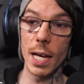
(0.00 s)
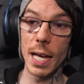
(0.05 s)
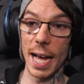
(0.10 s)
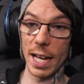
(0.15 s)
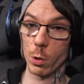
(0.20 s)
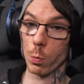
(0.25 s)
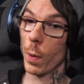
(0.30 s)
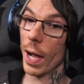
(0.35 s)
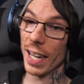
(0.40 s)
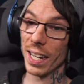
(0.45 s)

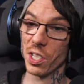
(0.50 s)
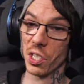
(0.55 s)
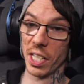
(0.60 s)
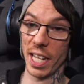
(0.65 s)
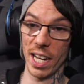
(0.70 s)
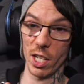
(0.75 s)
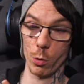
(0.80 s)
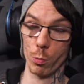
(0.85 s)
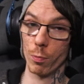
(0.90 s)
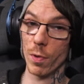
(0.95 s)
as well as
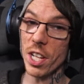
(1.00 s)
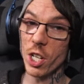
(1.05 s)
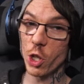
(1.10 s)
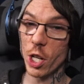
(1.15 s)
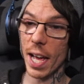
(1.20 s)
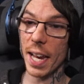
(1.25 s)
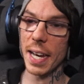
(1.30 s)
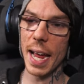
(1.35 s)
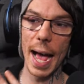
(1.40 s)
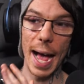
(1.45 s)
cast
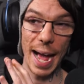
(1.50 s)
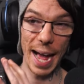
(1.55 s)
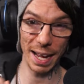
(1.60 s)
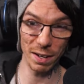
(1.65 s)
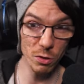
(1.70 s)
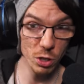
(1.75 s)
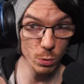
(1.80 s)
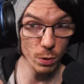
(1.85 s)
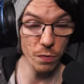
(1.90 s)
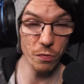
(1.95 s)
regen
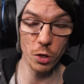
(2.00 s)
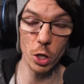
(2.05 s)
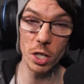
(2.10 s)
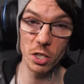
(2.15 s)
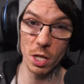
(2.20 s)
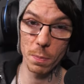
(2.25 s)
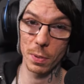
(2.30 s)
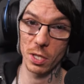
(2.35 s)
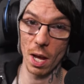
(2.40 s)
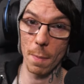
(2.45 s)
and do a
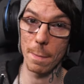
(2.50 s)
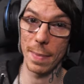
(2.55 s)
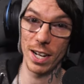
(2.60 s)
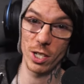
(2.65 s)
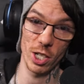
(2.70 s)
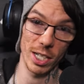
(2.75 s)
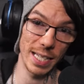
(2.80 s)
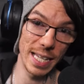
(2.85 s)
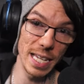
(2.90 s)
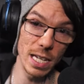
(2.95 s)
30%
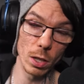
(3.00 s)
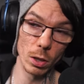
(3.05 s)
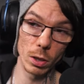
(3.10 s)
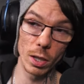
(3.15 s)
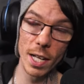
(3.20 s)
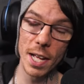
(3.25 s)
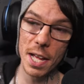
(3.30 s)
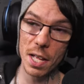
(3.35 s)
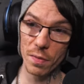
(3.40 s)
magic heal.